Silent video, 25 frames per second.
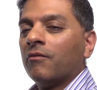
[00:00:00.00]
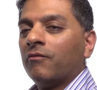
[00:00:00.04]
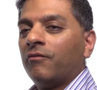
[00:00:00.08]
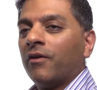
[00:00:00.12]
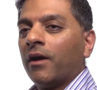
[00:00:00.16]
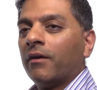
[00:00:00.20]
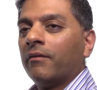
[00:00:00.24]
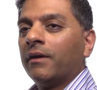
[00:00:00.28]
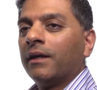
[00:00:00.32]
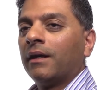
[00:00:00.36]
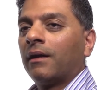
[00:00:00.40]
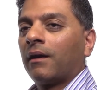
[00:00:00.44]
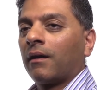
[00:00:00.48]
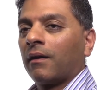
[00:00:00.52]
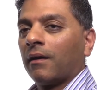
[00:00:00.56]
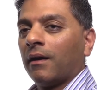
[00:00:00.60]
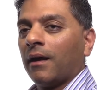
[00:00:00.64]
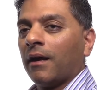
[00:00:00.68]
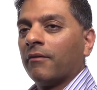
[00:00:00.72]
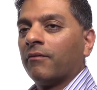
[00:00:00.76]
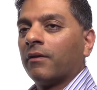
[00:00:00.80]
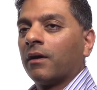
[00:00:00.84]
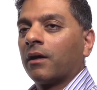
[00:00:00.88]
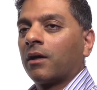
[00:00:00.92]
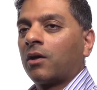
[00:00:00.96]
very
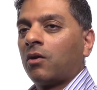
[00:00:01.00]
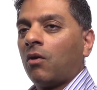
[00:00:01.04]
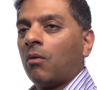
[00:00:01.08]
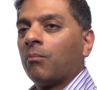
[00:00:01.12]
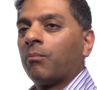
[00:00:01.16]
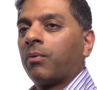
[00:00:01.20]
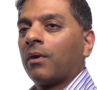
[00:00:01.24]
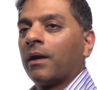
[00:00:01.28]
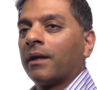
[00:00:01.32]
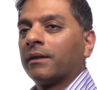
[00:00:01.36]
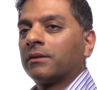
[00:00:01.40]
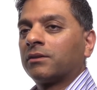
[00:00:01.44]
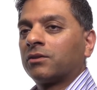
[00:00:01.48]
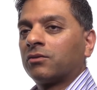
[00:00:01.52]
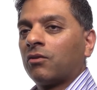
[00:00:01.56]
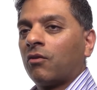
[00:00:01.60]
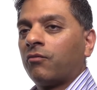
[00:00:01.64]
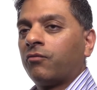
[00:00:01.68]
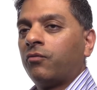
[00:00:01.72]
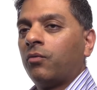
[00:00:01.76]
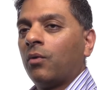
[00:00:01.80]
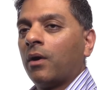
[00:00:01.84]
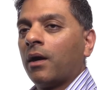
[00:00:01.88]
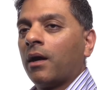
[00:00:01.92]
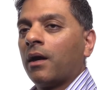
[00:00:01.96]
clever, complex
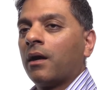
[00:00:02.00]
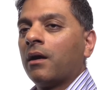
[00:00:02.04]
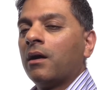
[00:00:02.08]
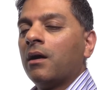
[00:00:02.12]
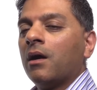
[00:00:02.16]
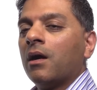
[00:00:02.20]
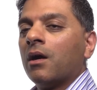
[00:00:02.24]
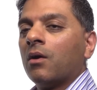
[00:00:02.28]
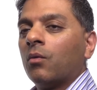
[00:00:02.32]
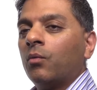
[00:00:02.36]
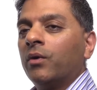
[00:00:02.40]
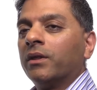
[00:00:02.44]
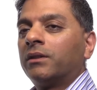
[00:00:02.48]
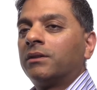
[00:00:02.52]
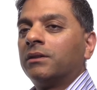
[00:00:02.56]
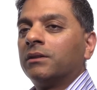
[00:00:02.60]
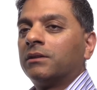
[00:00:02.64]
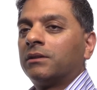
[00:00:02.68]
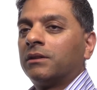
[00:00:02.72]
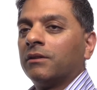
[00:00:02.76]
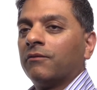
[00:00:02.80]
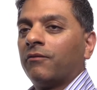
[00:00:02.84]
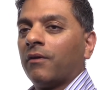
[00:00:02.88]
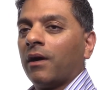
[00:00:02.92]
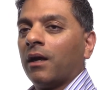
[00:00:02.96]
software which
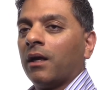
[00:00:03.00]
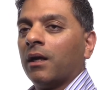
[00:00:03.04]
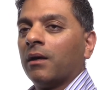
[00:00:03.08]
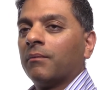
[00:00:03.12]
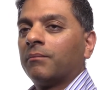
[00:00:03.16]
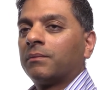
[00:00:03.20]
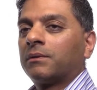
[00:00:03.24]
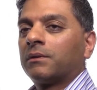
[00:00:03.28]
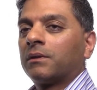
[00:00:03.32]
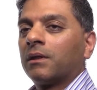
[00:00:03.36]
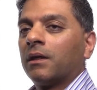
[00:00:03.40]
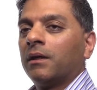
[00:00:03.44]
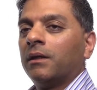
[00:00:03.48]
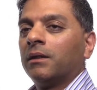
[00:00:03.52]
is developed,